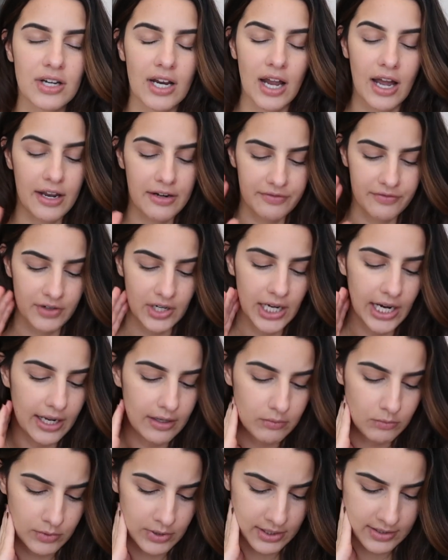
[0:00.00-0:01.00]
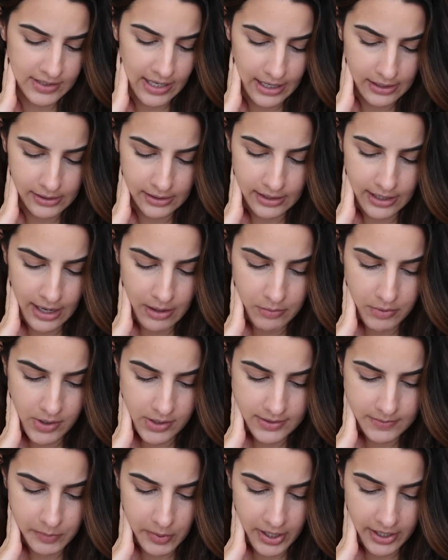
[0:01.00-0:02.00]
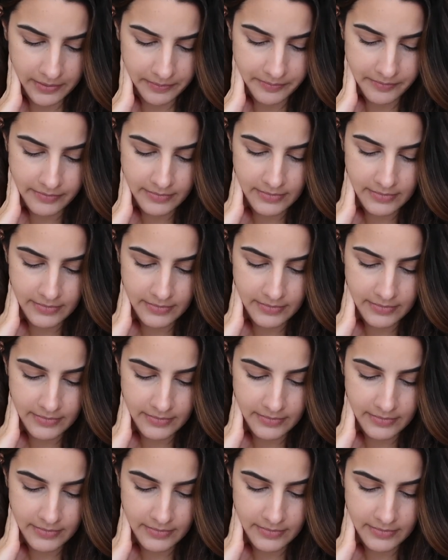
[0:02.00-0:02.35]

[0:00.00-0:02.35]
I kind of forget what exactly that was, but